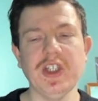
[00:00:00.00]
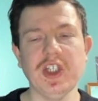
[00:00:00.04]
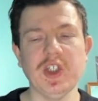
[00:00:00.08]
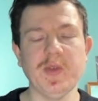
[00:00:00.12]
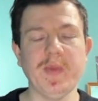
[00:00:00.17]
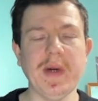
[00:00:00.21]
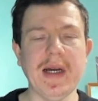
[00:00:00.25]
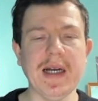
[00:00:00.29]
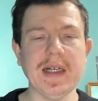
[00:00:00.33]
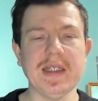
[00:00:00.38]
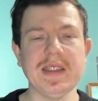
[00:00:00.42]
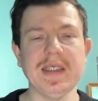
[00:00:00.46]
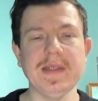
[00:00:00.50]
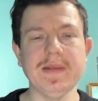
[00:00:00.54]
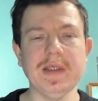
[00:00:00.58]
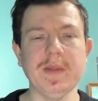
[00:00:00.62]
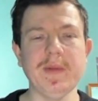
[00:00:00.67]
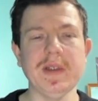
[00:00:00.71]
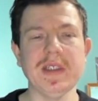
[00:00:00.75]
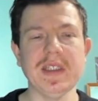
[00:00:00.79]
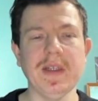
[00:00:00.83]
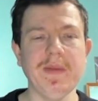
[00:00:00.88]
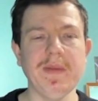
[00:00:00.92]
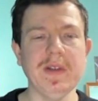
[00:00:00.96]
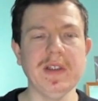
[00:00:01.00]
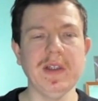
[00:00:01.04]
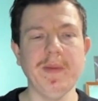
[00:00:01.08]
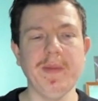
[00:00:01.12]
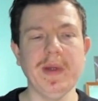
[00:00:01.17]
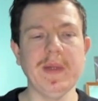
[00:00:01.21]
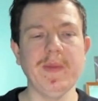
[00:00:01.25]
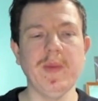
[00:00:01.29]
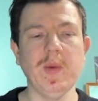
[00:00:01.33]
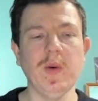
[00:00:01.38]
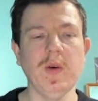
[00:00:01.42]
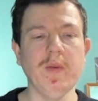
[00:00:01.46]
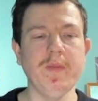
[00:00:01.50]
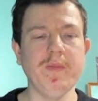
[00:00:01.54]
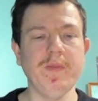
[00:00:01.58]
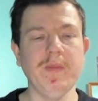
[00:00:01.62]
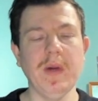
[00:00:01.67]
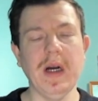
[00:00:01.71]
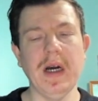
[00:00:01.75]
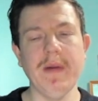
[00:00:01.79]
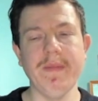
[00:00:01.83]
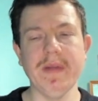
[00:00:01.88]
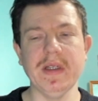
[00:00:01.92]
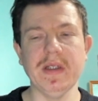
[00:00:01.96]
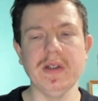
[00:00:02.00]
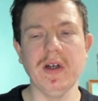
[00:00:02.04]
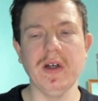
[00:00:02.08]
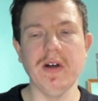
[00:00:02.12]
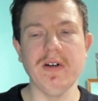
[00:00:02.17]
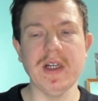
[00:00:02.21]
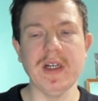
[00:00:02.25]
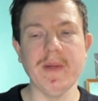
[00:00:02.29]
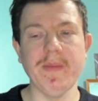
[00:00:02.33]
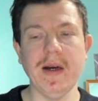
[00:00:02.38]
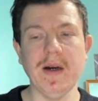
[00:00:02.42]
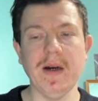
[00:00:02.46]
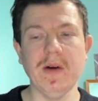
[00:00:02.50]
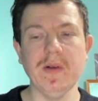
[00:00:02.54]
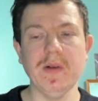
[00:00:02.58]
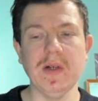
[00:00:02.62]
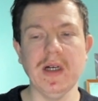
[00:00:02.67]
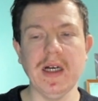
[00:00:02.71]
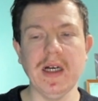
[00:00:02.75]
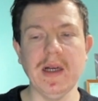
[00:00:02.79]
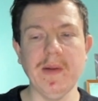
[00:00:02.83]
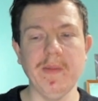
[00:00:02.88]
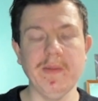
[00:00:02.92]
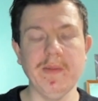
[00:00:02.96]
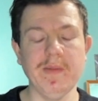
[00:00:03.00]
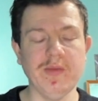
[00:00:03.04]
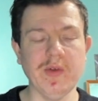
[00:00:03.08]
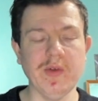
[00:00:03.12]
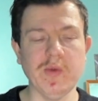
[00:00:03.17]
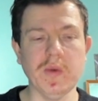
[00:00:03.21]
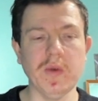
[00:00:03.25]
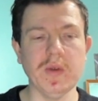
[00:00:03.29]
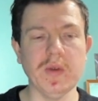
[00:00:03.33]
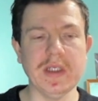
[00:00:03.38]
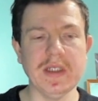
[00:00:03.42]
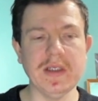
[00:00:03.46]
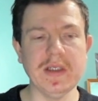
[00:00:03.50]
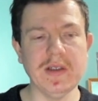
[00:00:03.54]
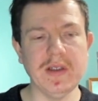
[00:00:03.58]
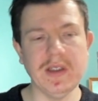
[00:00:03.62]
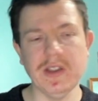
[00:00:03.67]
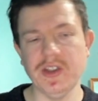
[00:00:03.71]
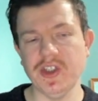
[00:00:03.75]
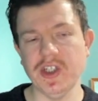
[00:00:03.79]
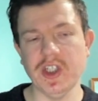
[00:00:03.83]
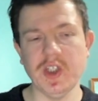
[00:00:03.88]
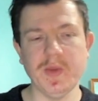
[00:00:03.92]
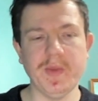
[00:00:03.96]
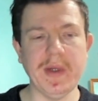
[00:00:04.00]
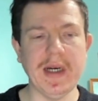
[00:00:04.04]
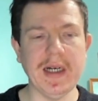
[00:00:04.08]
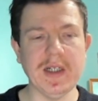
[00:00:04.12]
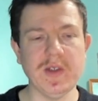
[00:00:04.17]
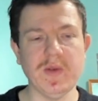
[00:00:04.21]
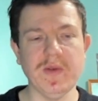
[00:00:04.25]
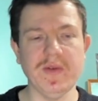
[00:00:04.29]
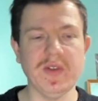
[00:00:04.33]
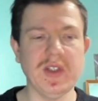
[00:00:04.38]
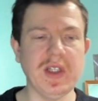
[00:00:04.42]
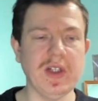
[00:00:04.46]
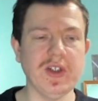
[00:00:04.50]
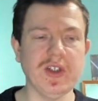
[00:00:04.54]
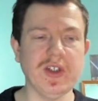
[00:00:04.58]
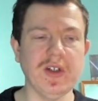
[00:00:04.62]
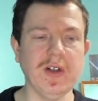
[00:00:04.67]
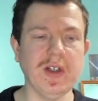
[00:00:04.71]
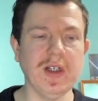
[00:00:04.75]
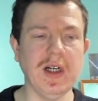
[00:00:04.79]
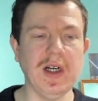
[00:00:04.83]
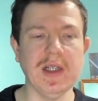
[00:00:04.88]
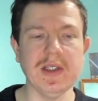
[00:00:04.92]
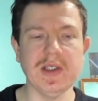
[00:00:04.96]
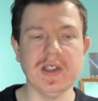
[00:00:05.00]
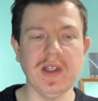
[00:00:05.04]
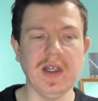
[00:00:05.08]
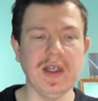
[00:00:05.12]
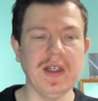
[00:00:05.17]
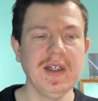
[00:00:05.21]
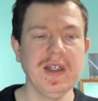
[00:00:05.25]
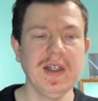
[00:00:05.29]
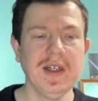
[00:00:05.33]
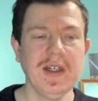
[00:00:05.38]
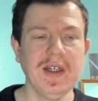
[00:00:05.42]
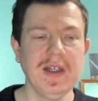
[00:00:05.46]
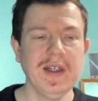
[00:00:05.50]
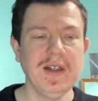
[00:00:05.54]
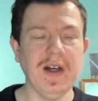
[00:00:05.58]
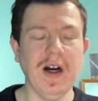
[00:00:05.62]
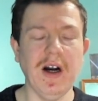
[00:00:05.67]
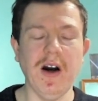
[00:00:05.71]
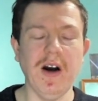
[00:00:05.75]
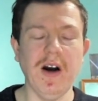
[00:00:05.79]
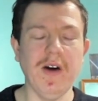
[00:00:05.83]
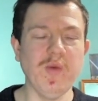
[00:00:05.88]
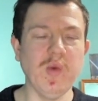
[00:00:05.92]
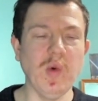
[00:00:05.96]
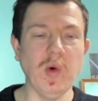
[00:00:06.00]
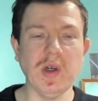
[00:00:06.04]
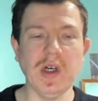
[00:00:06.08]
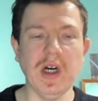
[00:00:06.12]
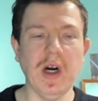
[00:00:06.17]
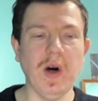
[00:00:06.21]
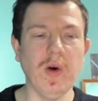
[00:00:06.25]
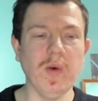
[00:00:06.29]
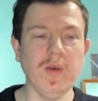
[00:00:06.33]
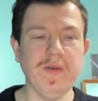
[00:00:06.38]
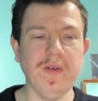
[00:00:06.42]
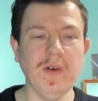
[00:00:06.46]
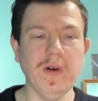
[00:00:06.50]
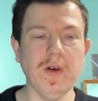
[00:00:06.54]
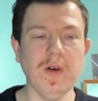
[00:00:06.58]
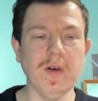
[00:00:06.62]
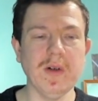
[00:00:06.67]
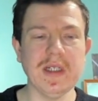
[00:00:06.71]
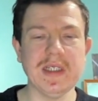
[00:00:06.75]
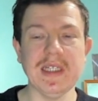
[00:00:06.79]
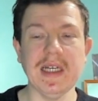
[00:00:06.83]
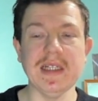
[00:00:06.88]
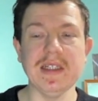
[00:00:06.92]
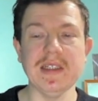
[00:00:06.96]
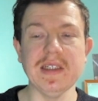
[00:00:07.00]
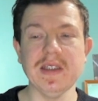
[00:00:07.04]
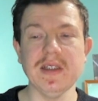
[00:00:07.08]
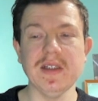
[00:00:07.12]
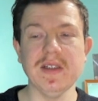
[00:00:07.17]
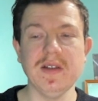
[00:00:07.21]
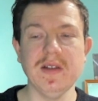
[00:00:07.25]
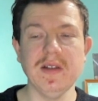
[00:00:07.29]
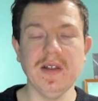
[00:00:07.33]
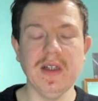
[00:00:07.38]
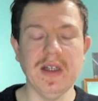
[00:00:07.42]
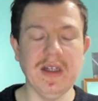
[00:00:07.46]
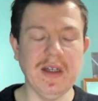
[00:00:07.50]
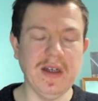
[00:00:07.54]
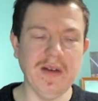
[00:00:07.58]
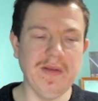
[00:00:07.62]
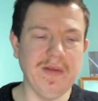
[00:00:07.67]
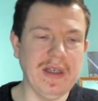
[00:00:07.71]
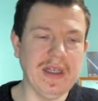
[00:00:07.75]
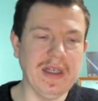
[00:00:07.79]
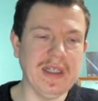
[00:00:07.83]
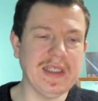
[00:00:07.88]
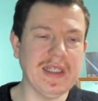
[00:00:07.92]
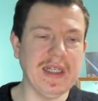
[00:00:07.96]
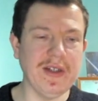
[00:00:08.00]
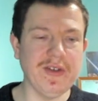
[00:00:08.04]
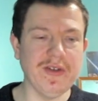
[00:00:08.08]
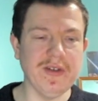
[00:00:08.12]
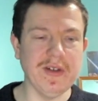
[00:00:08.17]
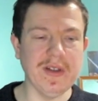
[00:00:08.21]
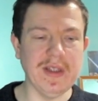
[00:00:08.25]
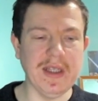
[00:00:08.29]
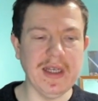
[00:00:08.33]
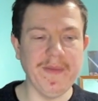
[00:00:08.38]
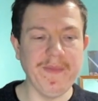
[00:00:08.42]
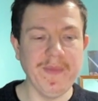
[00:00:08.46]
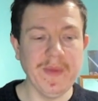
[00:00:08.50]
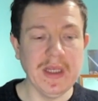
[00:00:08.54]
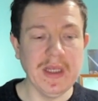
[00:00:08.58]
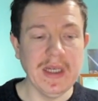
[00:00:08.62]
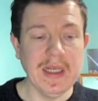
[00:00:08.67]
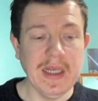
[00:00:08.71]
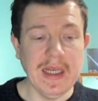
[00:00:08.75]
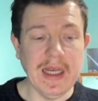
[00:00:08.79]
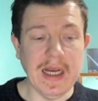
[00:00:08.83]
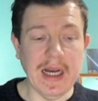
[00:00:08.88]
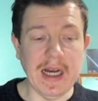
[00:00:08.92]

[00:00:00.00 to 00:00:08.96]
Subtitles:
The judge packs seem to be something that people are knowing about, rewarding the judge packs with such good cards like Art of War, Cold War, Extender, etc. And that.